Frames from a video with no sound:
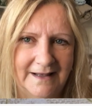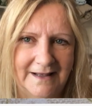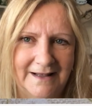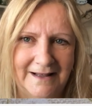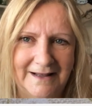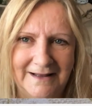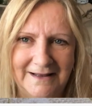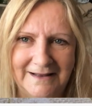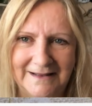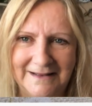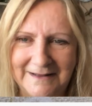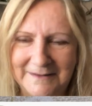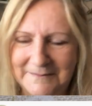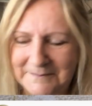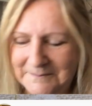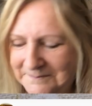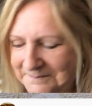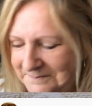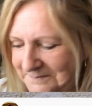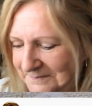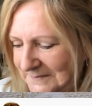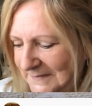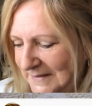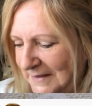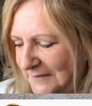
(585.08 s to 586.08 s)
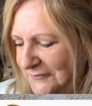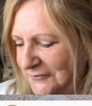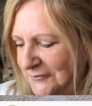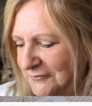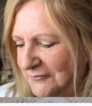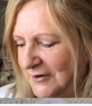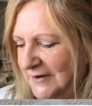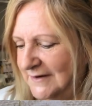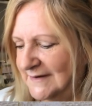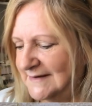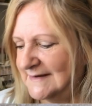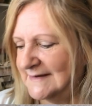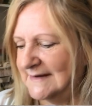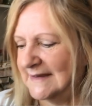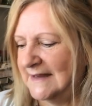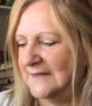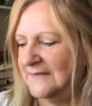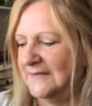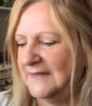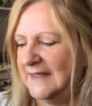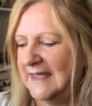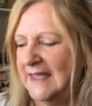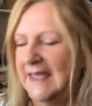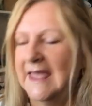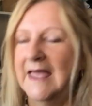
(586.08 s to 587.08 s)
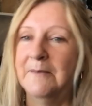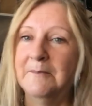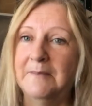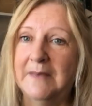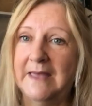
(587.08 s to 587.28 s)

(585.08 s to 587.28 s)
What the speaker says: I'll have to write it down there.